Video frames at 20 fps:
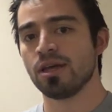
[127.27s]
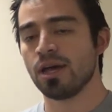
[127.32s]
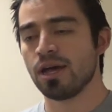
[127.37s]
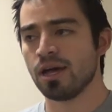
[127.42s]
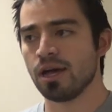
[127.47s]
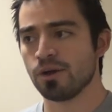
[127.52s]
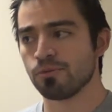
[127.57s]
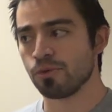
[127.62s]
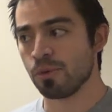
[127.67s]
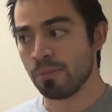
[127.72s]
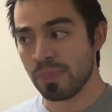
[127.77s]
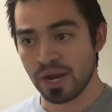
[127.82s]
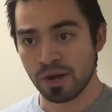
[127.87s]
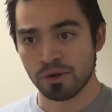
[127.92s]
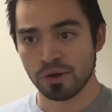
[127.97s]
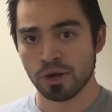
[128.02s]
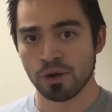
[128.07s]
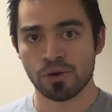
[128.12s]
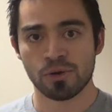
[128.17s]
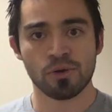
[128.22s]

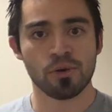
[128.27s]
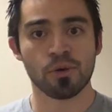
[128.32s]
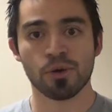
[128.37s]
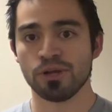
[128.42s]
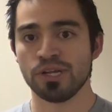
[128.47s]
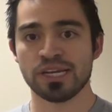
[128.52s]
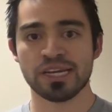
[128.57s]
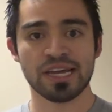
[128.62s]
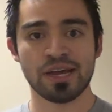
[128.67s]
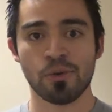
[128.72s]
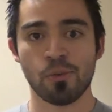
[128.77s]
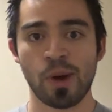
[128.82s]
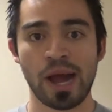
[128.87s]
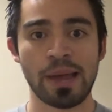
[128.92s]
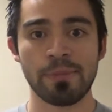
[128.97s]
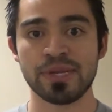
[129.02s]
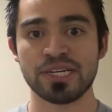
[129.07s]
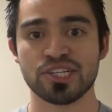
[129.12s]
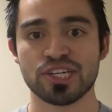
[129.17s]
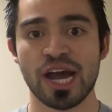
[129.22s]
Romero, or you can get
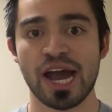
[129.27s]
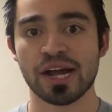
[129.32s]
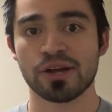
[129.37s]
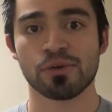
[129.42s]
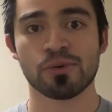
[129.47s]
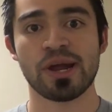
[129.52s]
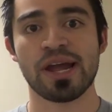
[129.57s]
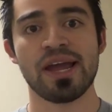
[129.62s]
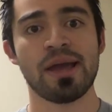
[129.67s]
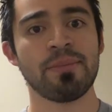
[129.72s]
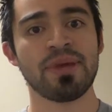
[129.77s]
Weidman, Jacare.